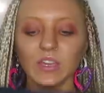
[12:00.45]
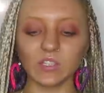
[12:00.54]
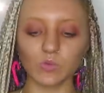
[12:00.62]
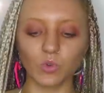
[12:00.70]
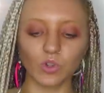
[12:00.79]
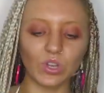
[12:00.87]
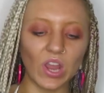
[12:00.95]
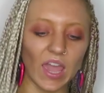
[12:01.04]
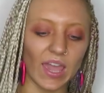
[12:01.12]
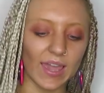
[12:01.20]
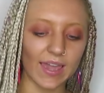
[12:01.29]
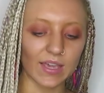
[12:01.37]
This one
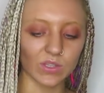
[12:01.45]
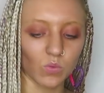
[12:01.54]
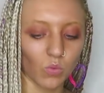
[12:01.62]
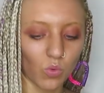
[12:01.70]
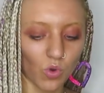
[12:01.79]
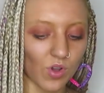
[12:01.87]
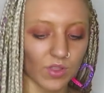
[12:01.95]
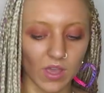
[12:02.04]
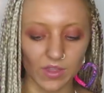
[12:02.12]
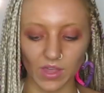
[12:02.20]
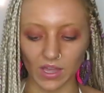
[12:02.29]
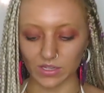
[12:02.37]
is one
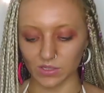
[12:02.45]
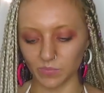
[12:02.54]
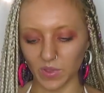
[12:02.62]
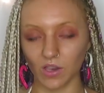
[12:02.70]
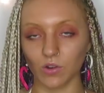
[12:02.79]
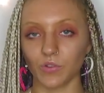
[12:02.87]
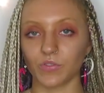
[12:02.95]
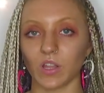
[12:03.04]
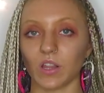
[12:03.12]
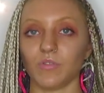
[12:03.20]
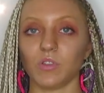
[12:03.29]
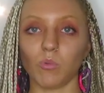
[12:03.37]
that is big enough
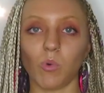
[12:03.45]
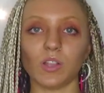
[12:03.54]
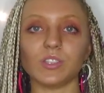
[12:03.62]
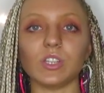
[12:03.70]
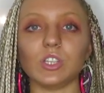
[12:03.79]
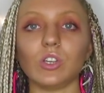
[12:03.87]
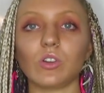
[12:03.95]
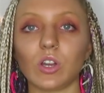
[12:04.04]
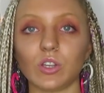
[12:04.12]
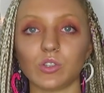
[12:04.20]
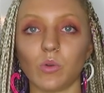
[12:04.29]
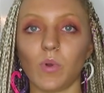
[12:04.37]
that if you wanted you could
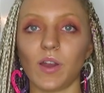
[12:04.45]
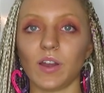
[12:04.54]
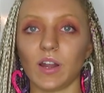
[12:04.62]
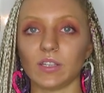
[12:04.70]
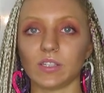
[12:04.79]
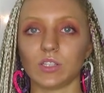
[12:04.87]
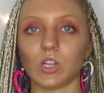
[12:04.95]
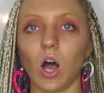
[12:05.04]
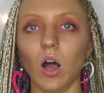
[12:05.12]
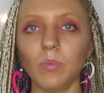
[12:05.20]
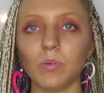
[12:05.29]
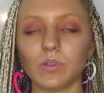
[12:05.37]
also wear it as a
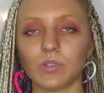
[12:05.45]
top.